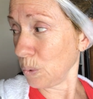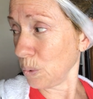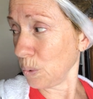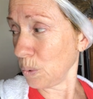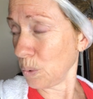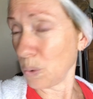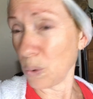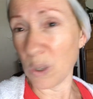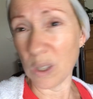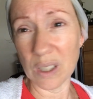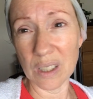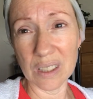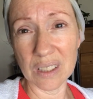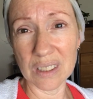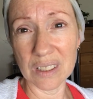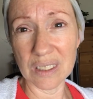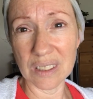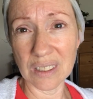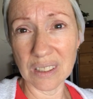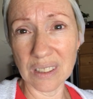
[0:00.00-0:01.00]
Ooh,
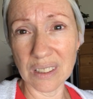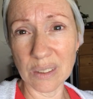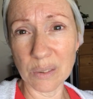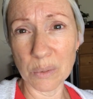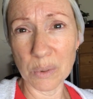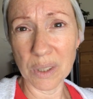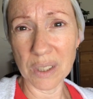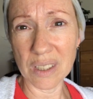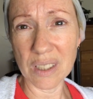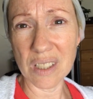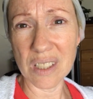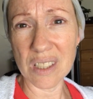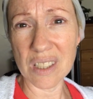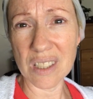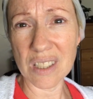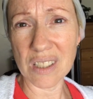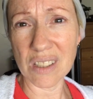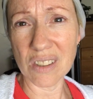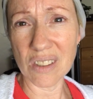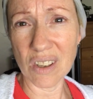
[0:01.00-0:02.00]
what
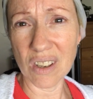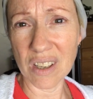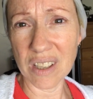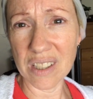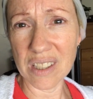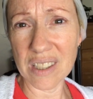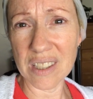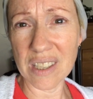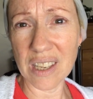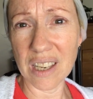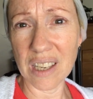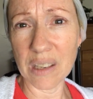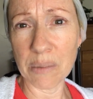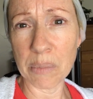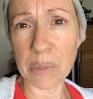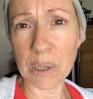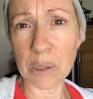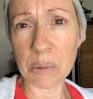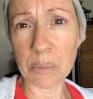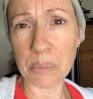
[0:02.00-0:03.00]
does God say
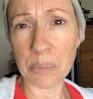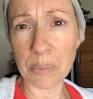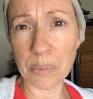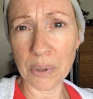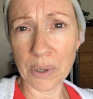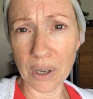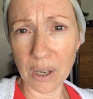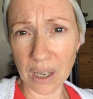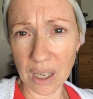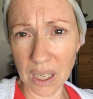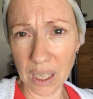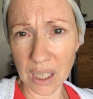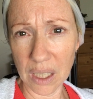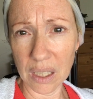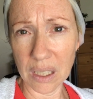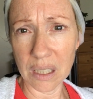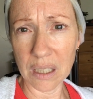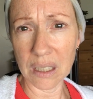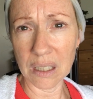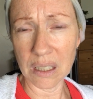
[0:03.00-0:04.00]
about
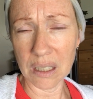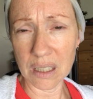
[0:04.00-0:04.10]
pride?